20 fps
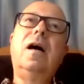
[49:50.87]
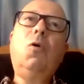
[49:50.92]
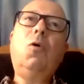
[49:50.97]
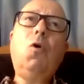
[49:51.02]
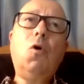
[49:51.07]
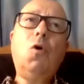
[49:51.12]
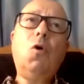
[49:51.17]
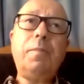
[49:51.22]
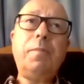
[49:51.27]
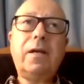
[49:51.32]

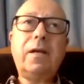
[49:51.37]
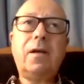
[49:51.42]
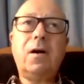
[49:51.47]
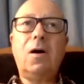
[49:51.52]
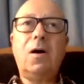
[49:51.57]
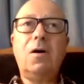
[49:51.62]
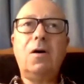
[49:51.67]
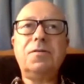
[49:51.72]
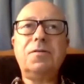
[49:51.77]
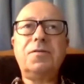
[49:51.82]
or
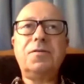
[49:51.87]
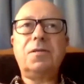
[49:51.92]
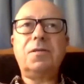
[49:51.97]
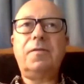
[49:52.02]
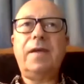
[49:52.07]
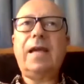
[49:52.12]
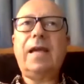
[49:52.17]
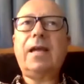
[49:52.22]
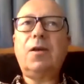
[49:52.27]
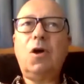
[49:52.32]
because
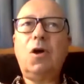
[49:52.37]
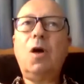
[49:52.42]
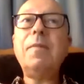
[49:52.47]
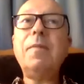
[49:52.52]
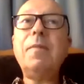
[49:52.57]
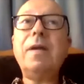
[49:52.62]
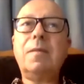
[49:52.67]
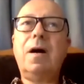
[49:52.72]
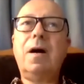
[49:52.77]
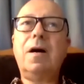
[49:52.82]
of economic